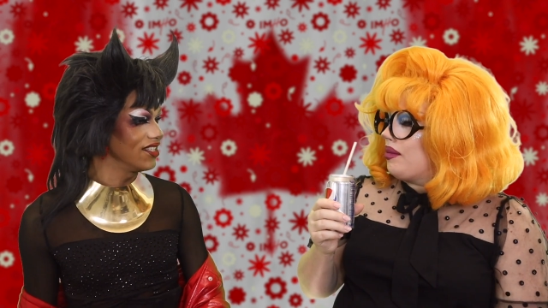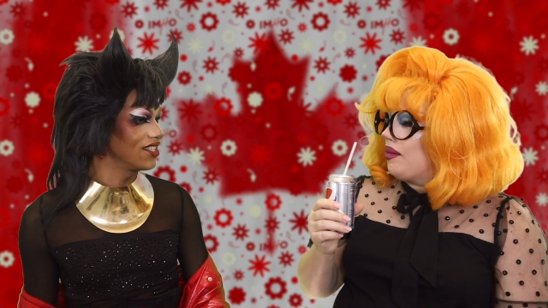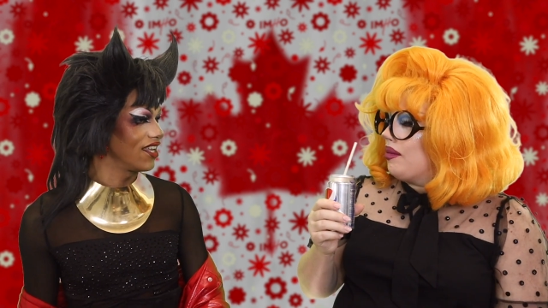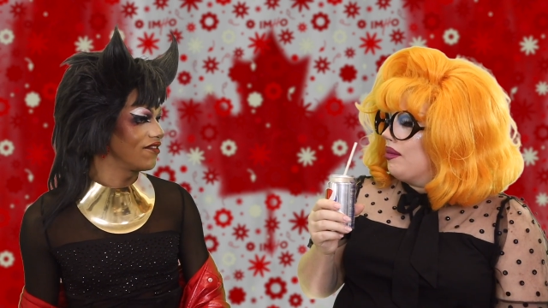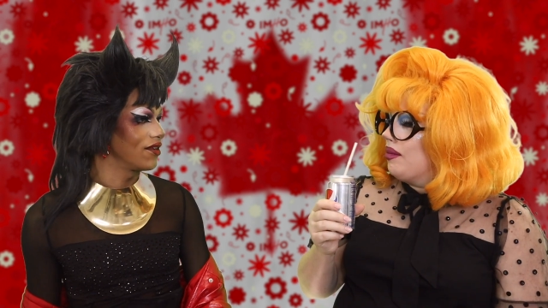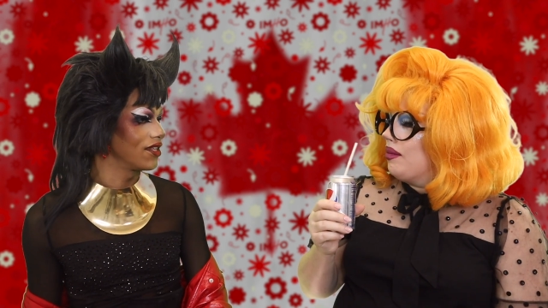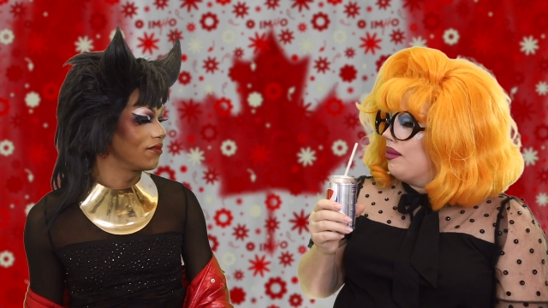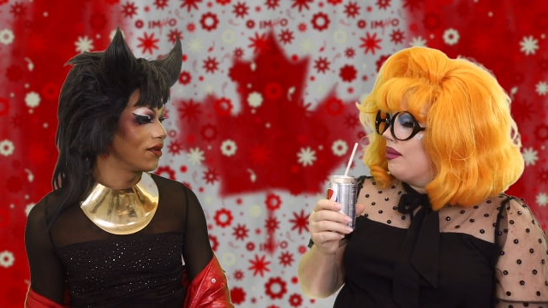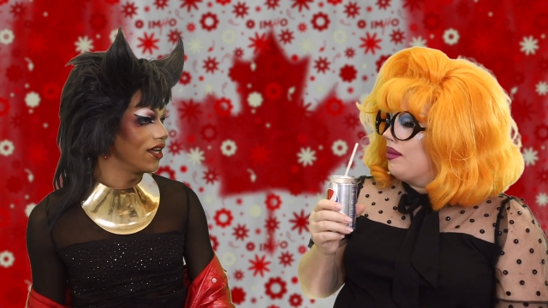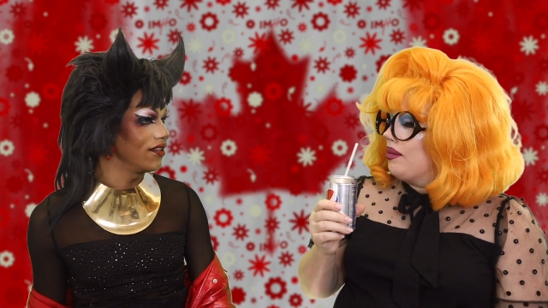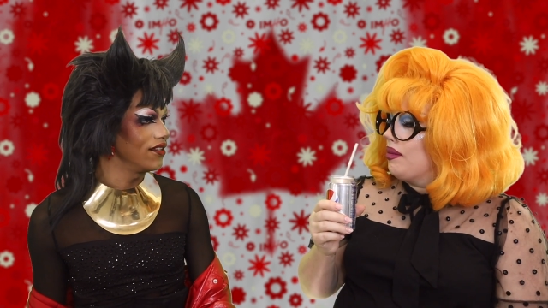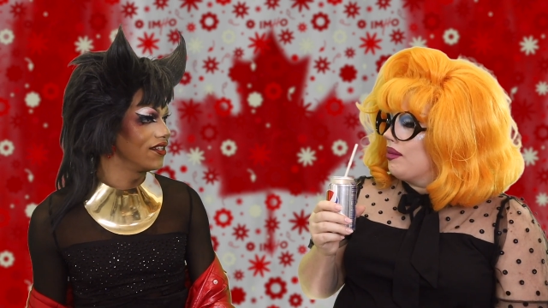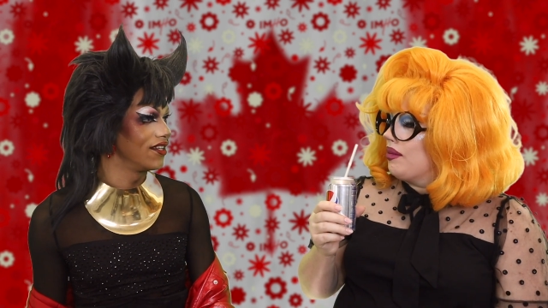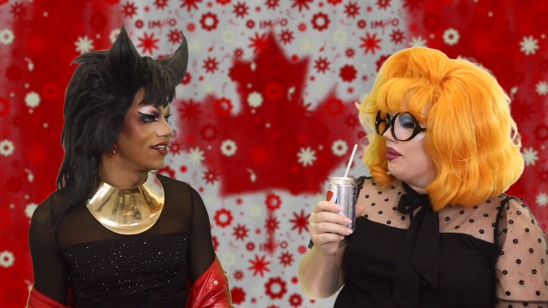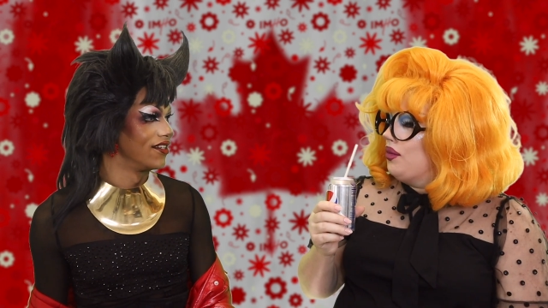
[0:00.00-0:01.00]
Speaker 1: on *Saved by the
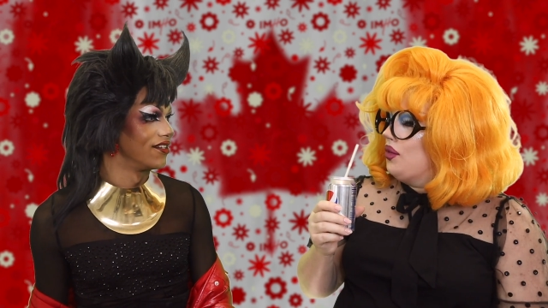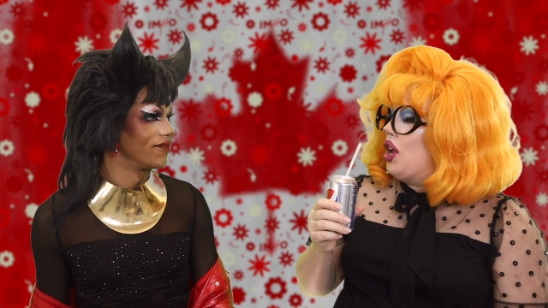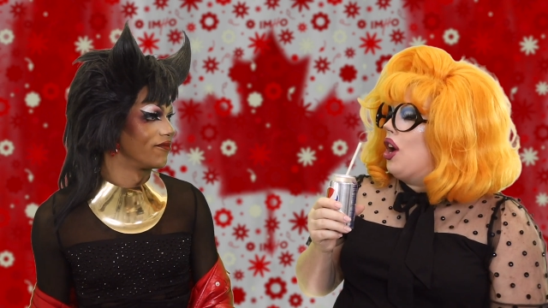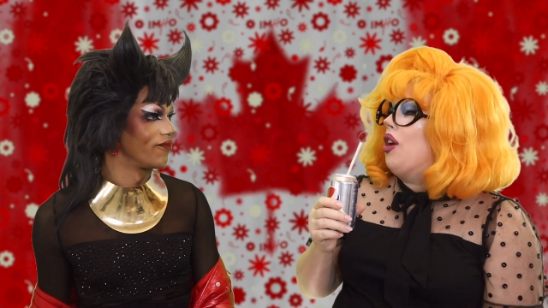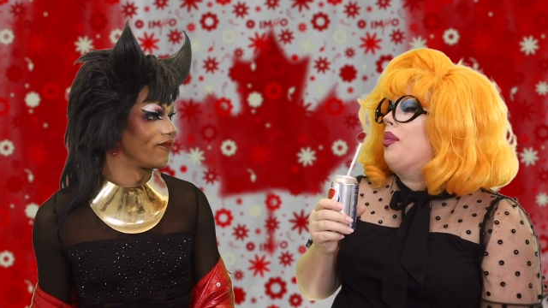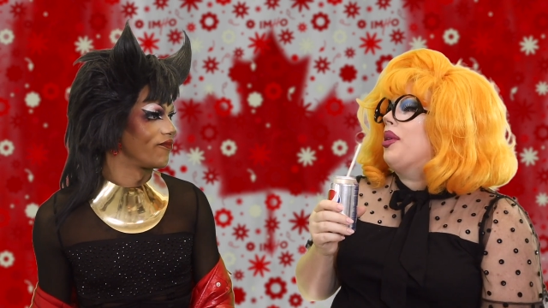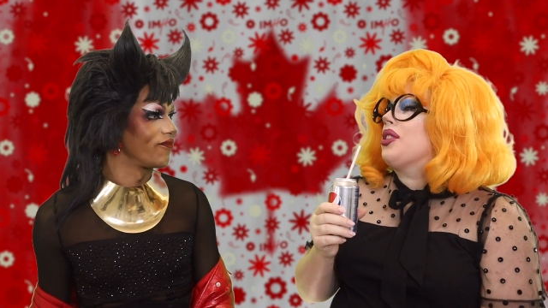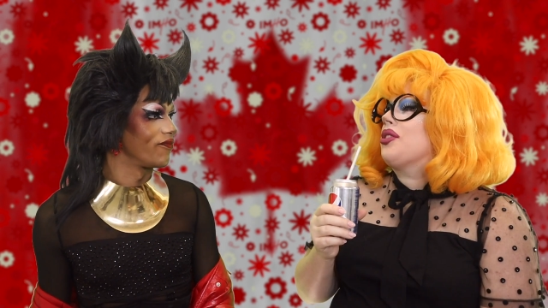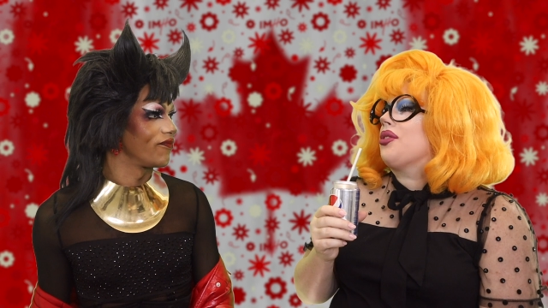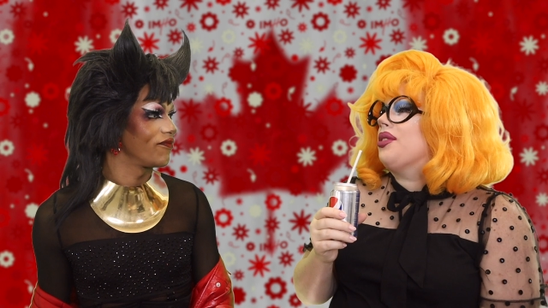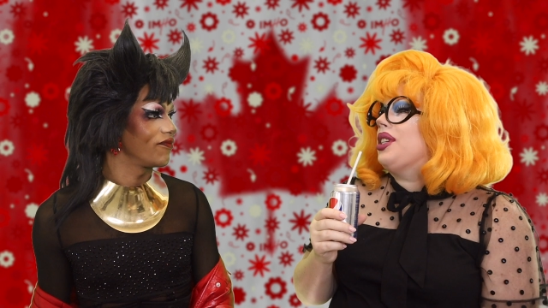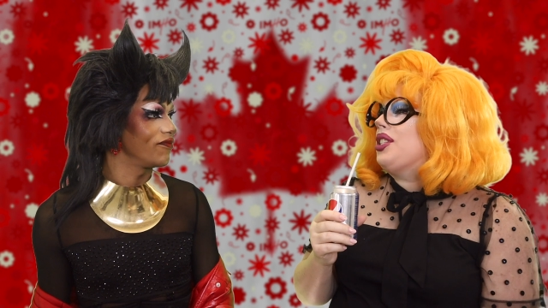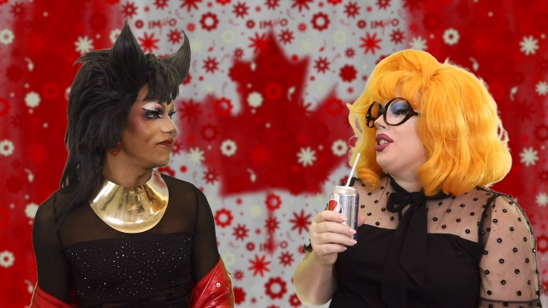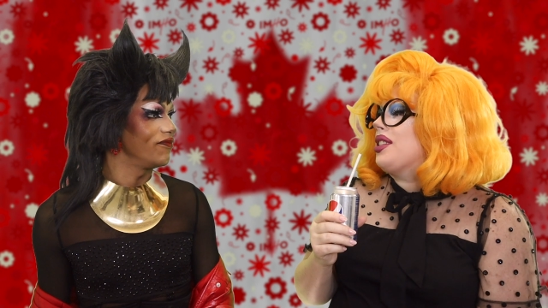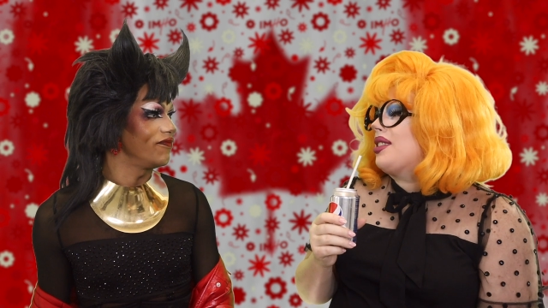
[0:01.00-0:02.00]
Bell?
Speaker 2: No, but
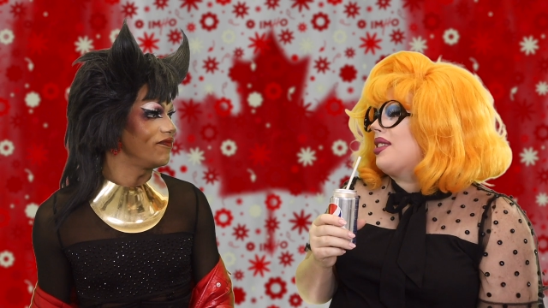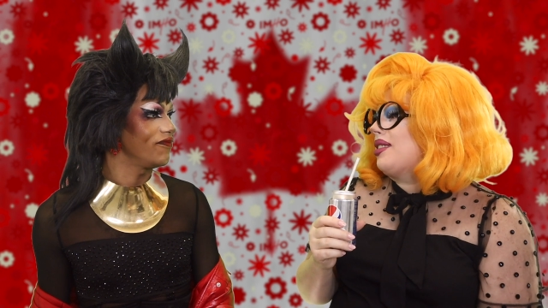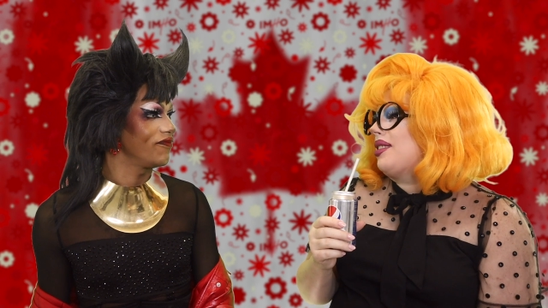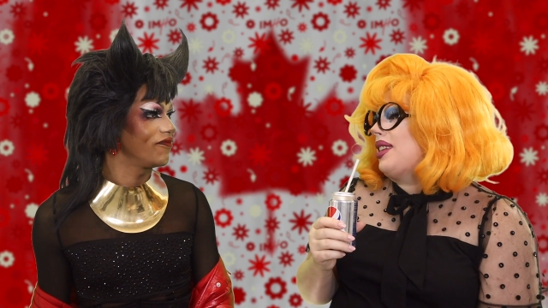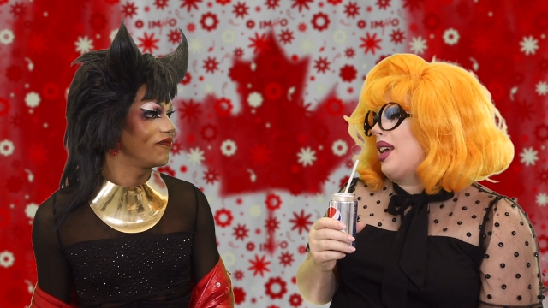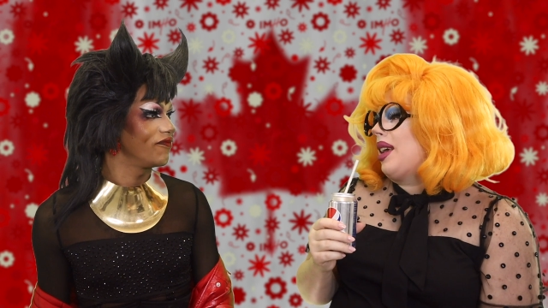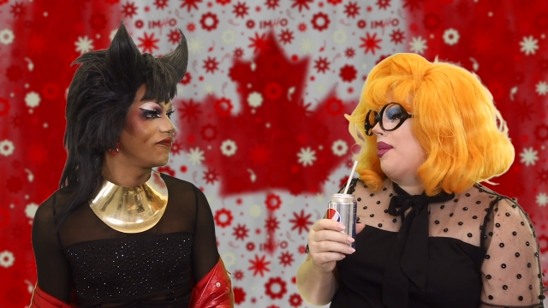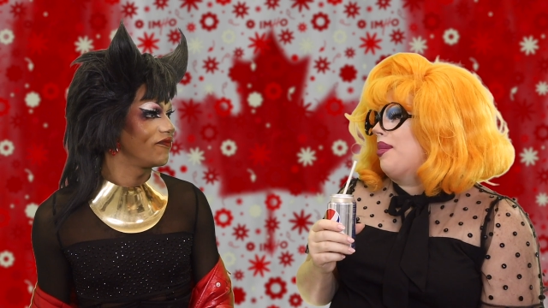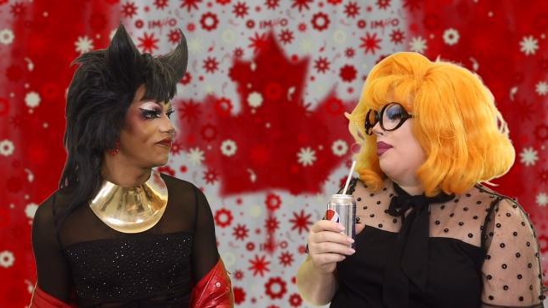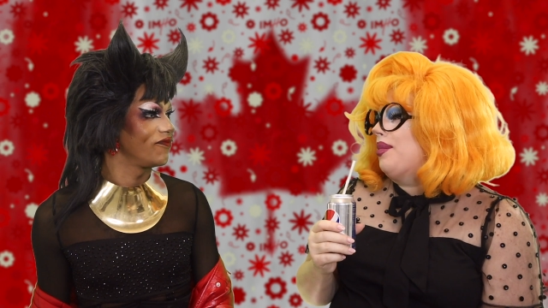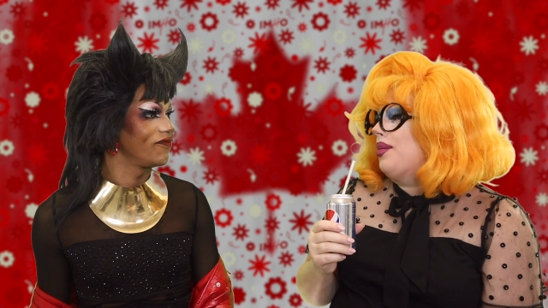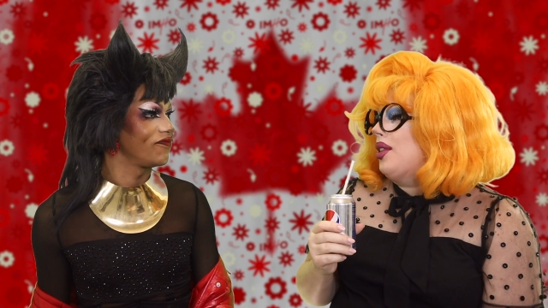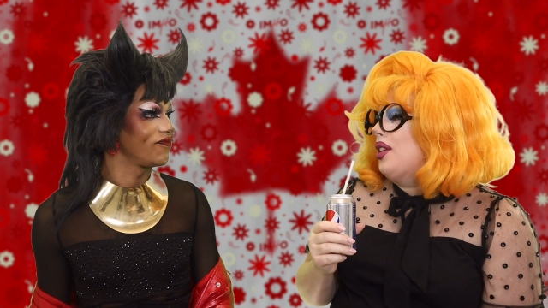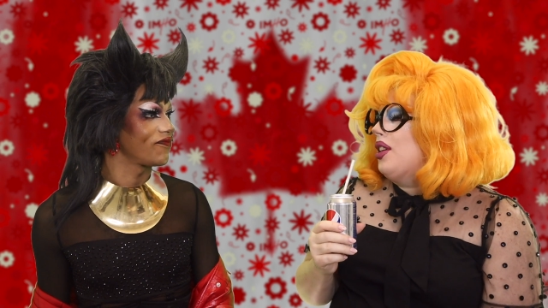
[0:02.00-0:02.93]
Screech is his name.